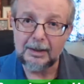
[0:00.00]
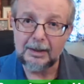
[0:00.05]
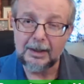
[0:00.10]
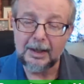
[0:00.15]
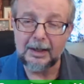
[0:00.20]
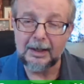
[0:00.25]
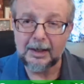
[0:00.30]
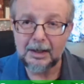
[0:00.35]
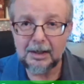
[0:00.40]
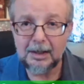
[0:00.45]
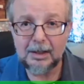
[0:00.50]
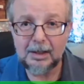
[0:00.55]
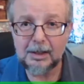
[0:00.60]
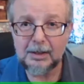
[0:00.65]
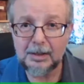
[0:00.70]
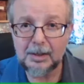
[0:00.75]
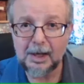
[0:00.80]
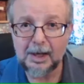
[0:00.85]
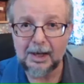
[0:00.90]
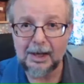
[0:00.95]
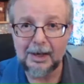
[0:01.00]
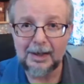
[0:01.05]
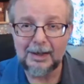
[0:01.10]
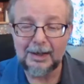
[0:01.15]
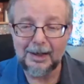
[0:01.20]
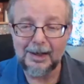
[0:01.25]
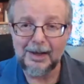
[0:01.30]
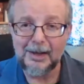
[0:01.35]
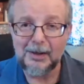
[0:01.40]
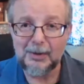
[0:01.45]
And in this day and
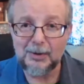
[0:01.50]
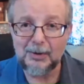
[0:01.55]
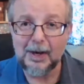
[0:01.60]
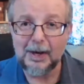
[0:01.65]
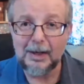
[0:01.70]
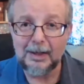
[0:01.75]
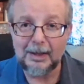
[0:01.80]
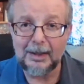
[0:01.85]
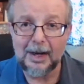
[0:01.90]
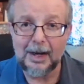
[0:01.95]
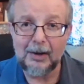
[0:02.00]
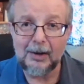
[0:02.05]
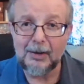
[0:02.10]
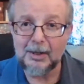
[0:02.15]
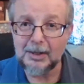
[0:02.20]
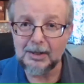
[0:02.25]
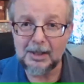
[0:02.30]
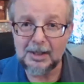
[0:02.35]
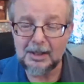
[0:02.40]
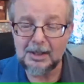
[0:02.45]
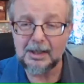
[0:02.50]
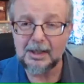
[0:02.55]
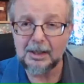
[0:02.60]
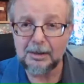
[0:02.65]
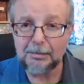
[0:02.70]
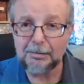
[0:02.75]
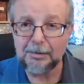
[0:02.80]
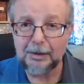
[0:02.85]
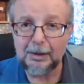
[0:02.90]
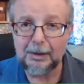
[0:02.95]
age right now, it's easy to
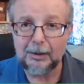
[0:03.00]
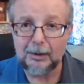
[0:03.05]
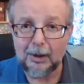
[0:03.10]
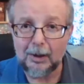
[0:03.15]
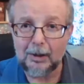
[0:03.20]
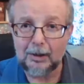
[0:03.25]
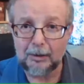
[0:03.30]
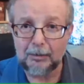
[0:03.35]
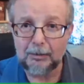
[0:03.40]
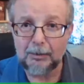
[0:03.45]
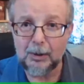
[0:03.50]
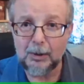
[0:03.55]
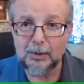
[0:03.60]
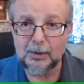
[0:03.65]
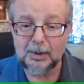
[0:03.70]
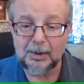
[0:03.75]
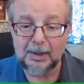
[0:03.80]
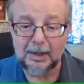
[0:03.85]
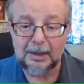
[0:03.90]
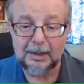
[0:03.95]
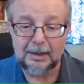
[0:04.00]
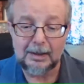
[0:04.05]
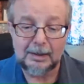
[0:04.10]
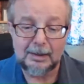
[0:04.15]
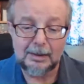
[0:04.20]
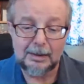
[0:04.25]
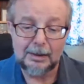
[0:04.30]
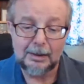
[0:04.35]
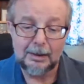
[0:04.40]
feel all of those things